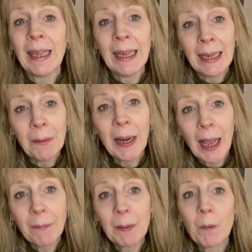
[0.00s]
Anyway, I
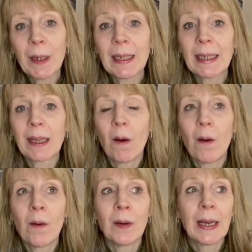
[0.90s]
have been working
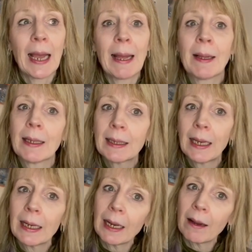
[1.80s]
on a
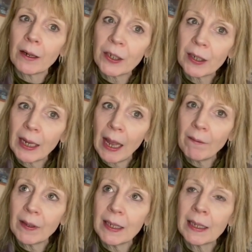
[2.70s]
slightly larger
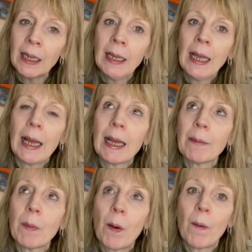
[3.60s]
canvas
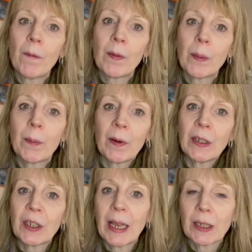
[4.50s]
of the
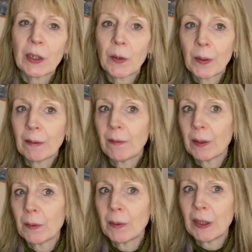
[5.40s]
bridge at
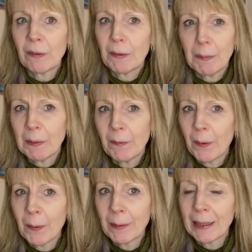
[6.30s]
Stockingfield, which if you've been
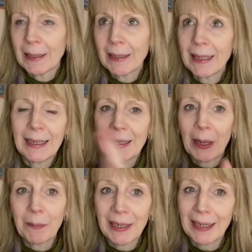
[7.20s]
following these
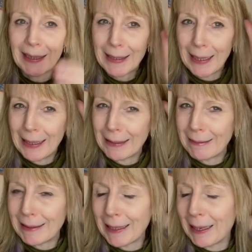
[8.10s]
updates and